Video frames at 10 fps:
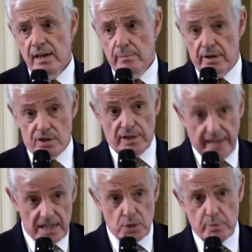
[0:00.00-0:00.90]
Because
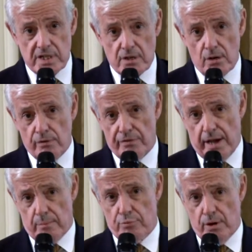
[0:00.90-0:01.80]
unless we solve
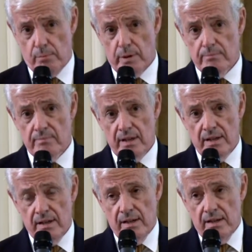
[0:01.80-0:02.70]
that problem,
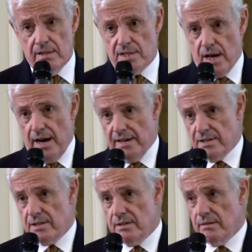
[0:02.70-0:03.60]

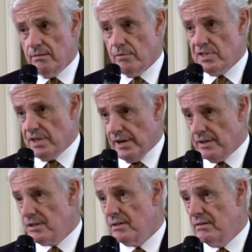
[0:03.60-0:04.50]
science,
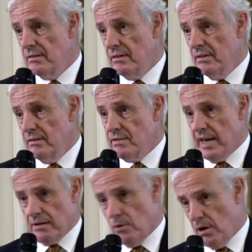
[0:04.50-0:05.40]
research,
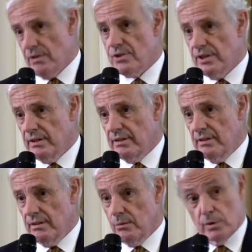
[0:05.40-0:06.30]
technology
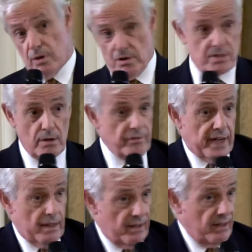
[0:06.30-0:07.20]
will not solve
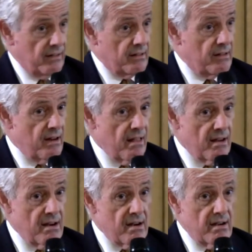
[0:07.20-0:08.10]
anything.
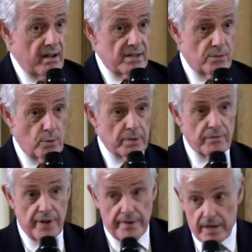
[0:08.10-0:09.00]
As
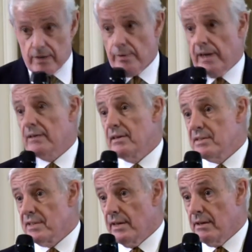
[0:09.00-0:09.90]
Norbert very correctly
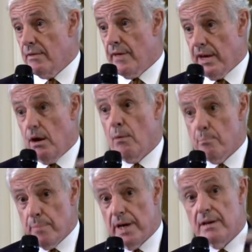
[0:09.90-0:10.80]
said, they are
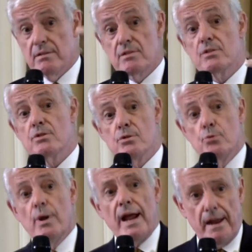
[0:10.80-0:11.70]
means
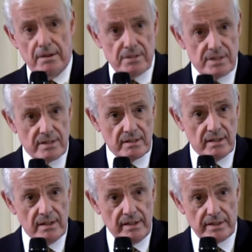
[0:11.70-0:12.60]
to ends.
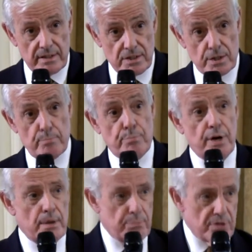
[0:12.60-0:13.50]
It is the
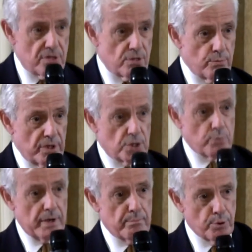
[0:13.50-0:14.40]
purpose to which
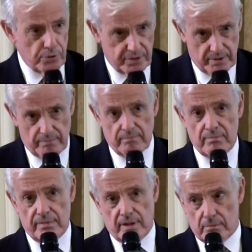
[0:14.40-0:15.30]
we put them
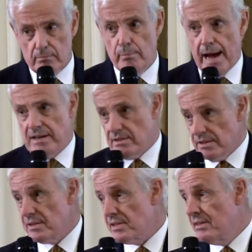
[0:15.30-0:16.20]
that
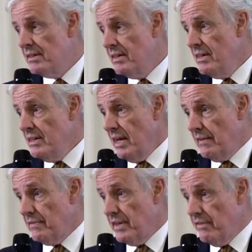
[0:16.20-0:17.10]
matters.
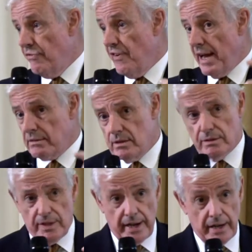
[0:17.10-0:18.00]
And the fact
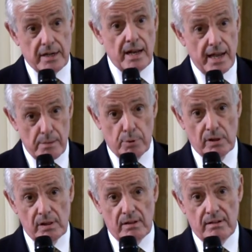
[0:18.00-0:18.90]
that they
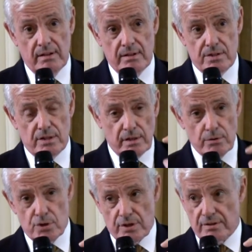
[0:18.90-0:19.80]
enable
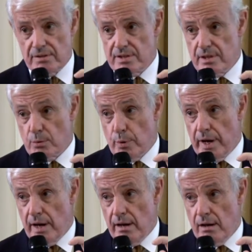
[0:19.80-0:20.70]
solutions that
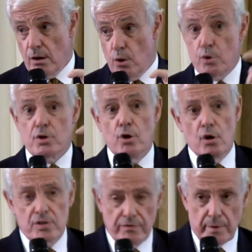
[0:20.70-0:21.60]
we could
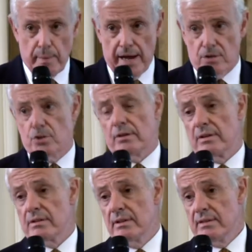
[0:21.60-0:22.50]
not have
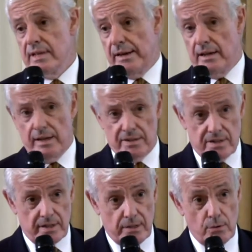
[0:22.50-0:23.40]
imagined 10 years
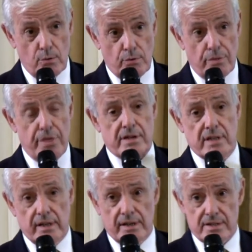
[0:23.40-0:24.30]
ago, or 30
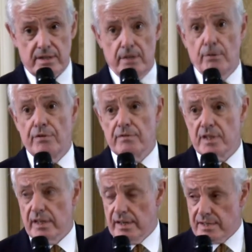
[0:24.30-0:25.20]
years ago, or
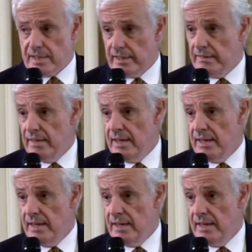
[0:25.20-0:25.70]
50 years ago,